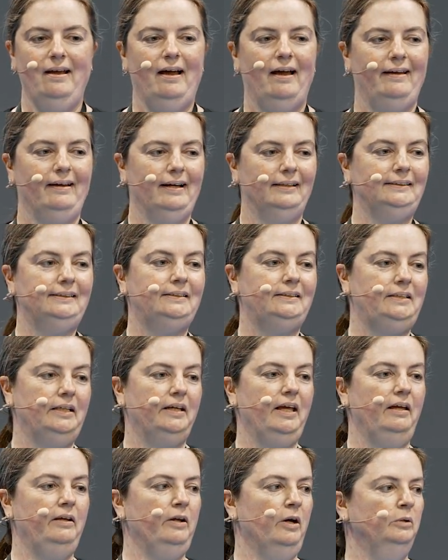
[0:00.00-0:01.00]
I got
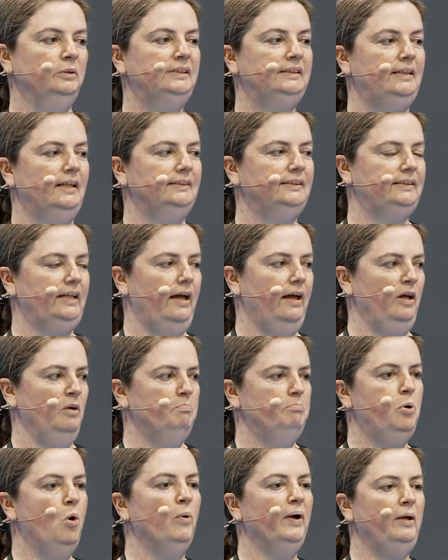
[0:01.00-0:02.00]
sticky notes that
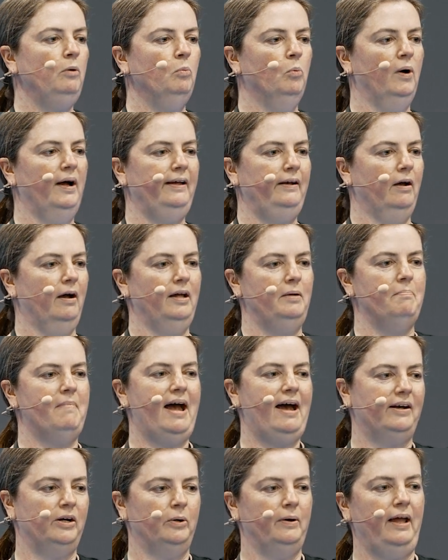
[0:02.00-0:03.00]
say point one on
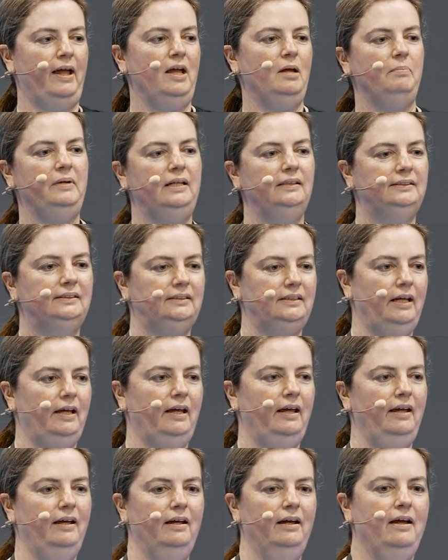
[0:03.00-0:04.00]
matter
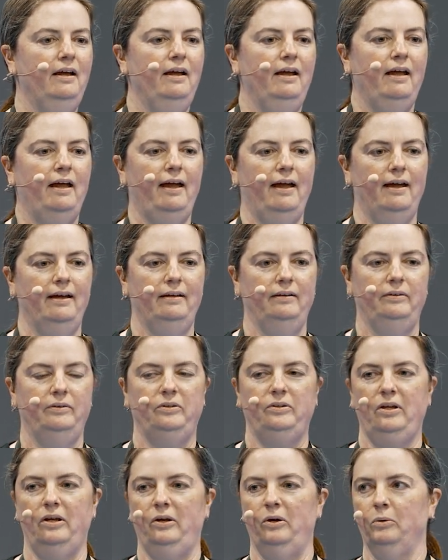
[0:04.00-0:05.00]
ABC,
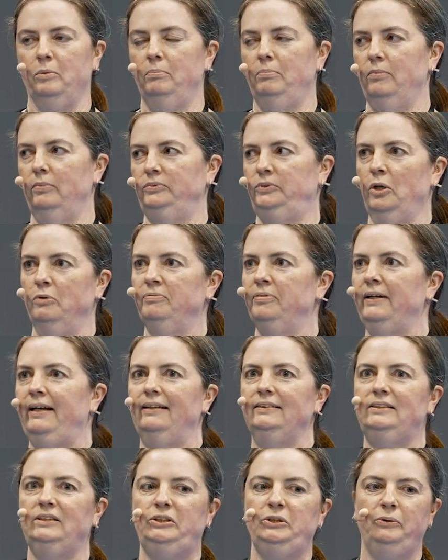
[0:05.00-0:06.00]
and, you know, don't
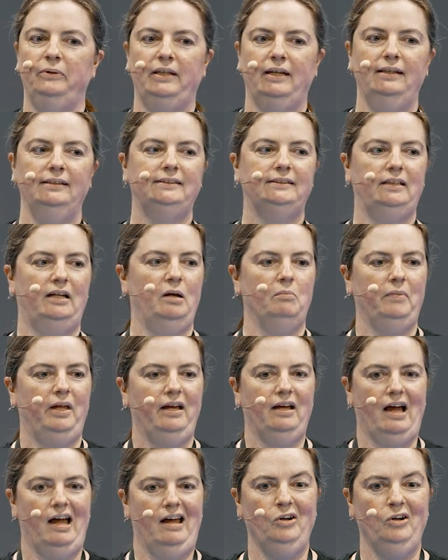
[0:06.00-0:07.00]
forget to do this. And I'm
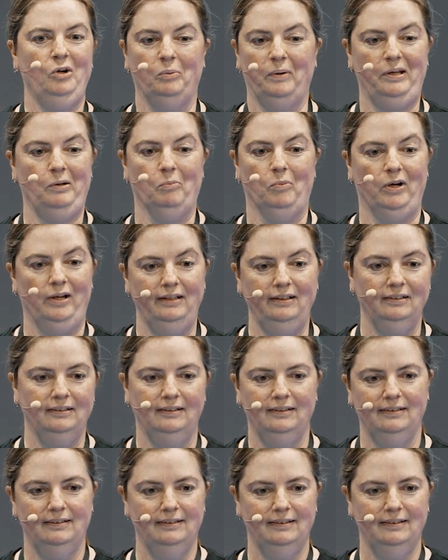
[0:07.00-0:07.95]
like, know what you want.